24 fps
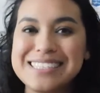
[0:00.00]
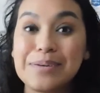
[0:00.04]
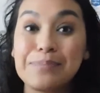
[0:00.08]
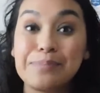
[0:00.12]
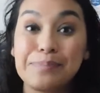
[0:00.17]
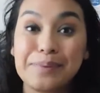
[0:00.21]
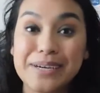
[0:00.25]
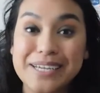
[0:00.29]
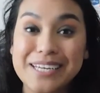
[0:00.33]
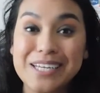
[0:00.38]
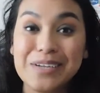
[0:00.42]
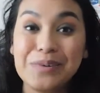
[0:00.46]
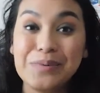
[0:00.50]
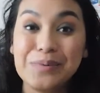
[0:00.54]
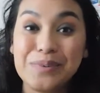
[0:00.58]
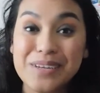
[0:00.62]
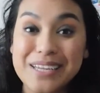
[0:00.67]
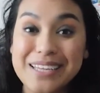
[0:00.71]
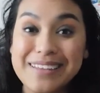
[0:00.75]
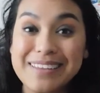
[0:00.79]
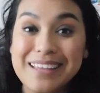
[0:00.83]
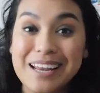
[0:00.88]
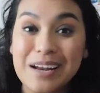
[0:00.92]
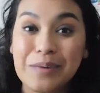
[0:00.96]
buddy
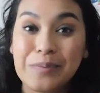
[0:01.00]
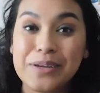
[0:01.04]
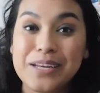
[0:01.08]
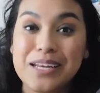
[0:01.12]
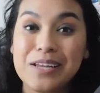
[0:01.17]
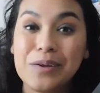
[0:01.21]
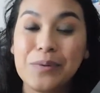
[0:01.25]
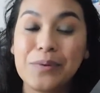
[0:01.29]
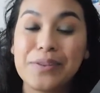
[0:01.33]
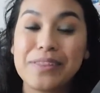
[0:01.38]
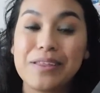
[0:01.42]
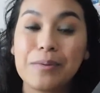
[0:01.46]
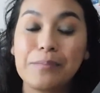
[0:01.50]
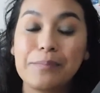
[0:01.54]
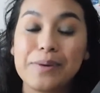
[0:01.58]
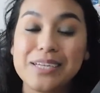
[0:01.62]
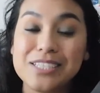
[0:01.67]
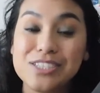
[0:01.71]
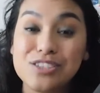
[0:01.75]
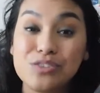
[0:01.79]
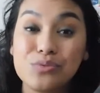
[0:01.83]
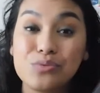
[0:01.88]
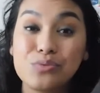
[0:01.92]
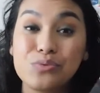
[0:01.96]
read that I'm reading with a
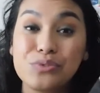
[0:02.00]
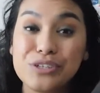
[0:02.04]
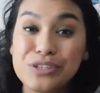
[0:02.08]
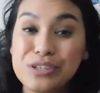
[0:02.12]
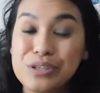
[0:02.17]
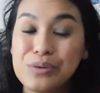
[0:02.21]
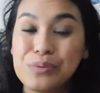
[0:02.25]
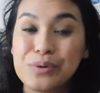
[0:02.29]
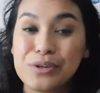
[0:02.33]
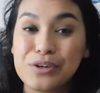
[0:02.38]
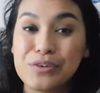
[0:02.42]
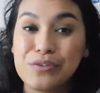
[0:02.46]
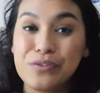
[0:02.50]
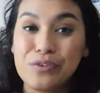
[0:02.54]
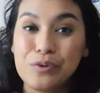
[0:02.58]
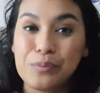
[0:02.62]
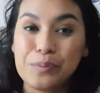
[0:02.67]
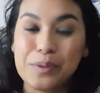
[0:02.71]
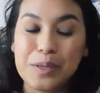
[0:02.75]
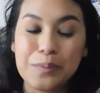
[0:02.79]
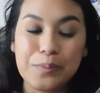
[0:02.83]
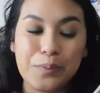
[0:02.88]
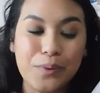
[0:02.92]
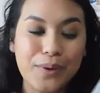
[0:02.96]
bunch of really wonderful
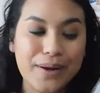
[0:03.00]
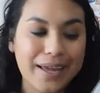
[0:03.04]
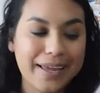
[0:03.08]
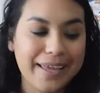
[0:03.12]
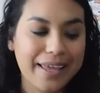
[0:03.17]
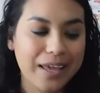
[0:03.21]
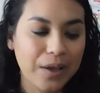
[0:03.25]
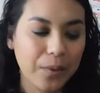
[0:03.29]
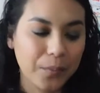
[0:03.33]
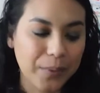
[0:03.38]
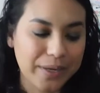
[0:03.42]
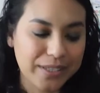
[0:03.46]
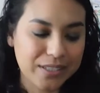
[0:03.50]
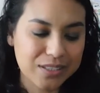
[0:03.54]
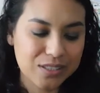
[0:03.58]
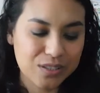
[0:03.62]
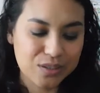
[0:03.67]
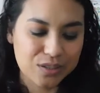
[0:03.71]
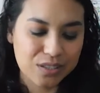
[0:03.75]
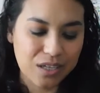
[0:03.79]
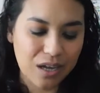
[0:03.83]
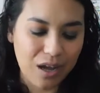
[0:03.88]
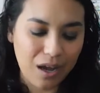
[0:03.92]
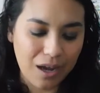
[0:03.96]
people, and I can't wait to
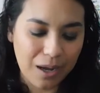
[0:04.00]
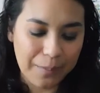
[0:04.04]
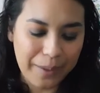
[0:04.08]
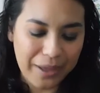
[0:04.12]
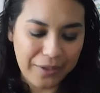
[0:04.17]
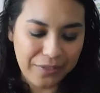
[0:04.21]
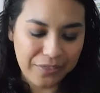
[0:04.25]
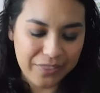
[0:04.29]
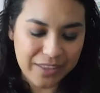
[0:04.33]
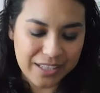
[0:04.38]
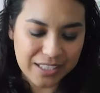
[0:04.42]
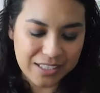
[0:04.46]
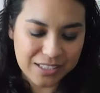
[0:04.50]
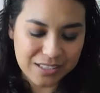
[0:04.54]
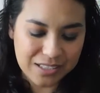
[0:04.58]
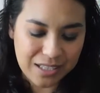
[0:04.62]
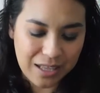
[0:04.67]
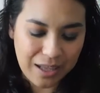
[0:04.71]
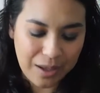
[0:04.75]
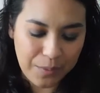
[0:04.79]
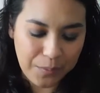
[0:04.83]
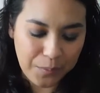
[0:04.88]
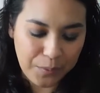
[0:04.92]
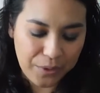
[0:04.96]
talk about this
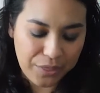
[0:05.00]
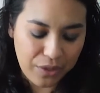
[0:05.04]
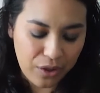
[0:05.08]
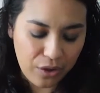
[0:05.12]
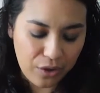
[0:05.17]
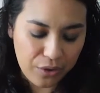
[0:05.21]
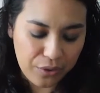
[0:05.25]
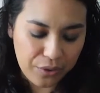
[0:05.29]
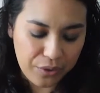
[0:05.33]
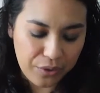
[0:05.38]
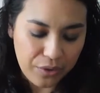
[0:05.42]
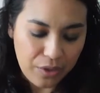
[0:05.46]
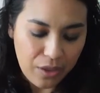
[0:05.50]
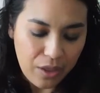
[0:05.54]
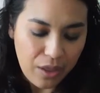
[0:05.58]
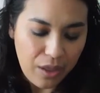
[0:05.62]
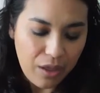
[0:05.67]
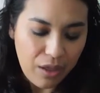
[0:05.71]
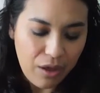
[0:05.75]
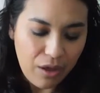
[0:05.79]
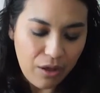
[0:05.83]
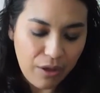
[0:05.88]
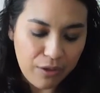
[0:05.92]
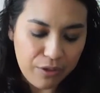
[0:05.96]
with all
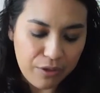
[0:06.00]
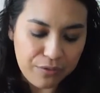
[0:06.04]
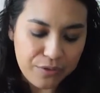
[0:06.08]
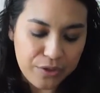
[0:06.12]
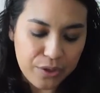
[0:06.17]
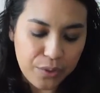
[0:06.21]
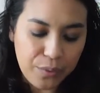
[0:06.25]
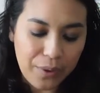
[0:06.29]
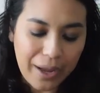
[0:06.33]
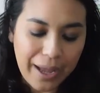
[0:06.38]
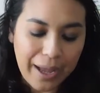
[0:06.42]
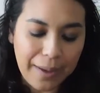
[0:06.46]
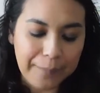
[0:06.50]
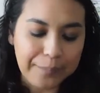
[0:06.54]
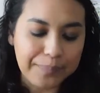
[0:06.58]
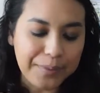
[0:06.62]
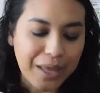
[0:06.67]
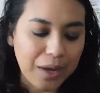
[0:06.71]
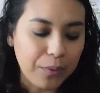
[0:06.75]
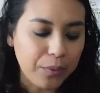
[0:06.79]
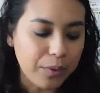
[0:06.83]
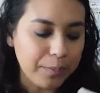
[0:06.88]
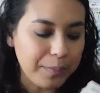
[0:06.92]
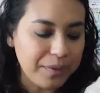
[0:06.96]
of you.
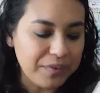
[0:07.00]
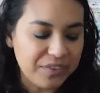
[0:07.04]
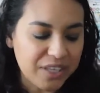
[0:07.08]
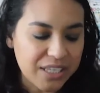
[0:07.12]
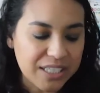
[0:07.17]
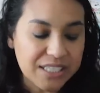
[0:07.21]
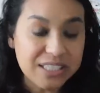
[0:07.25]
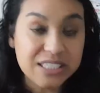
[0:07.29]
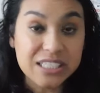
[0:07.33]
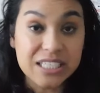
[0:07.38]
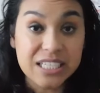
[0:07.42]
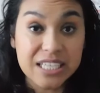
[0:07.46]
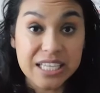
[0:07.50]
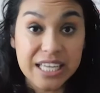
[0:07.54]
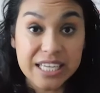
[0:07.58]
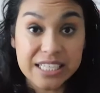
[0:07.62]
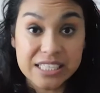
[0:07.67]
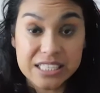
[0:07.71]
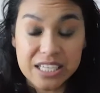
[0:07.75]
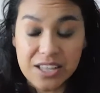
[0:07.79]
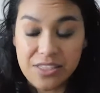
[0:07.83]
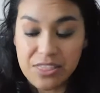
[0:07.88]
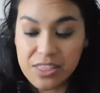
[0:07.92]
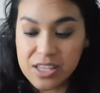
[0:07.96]
I will be finishing it
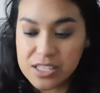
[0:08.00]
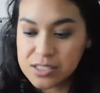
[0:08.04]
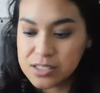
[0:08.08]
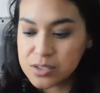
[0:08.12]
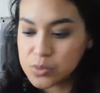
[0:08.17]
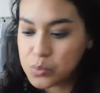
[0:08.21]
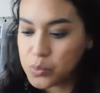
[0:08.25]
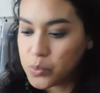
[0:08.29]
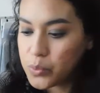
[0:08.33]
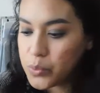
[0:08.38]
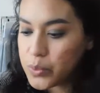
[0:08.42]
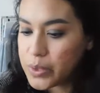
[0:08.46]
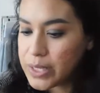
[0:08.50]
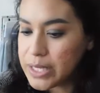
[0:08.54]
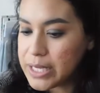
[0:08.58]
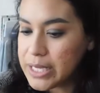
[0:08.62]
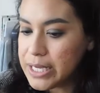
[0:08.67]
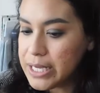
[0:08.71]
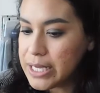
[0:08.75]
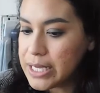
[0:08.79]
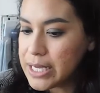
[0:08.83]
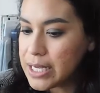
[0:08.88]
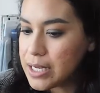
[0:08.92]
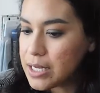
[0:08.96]
this
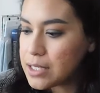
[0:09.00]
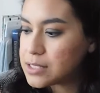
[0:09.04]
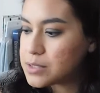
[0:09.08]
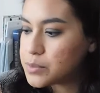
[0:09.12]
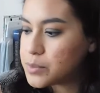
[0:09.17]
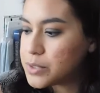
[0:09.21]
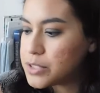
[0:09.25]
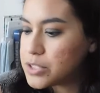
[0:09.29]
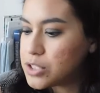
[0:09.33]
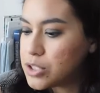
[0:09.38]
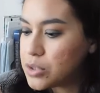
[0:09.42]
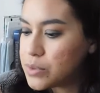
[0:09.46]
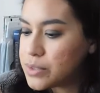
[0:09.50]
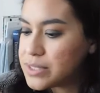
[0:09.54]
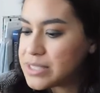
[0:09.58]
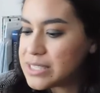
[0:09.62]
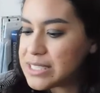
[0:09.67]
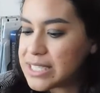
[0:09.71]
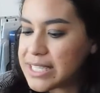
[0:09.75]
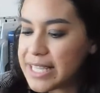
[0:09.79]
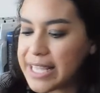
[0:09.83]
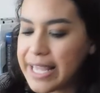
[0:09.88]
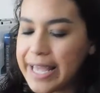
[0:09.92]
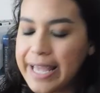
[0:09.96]
week because we're towards
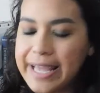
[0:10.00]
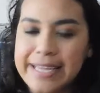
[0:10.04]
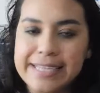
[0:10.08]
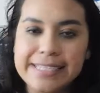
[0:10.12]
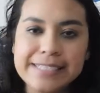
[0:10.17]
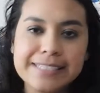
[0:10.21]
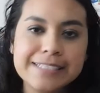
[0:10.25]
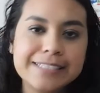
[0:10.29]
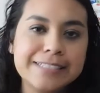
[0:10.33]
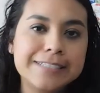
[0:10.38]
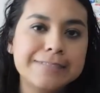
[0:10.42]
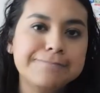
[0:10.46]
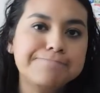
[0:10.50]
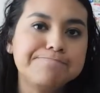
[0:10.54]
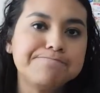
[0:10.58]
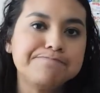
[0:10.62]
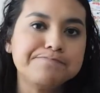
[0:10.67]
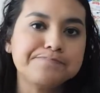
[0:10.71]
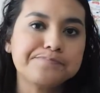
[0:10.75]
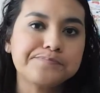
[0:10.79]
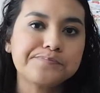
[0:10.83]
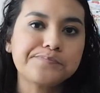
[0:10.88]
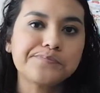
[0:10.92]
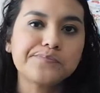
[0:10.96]
the end.
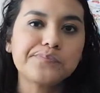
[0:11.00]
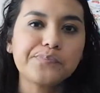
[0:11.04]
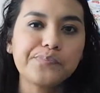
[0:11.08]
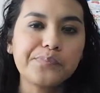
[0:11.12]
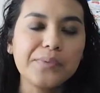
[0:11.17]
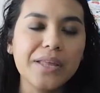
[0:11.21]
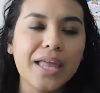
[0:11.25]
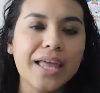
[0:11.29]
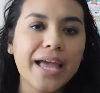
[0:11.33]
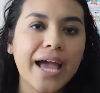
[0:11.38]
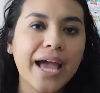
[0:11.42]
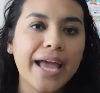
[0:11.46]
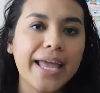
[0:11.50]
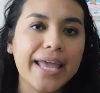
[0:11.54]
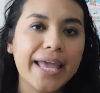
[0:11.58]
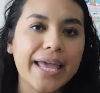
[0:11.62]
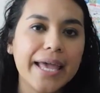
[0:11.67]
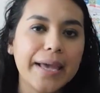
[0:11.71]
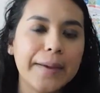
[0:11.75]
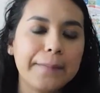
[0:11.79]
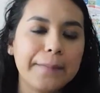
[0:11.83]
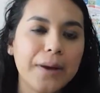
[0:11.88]
I am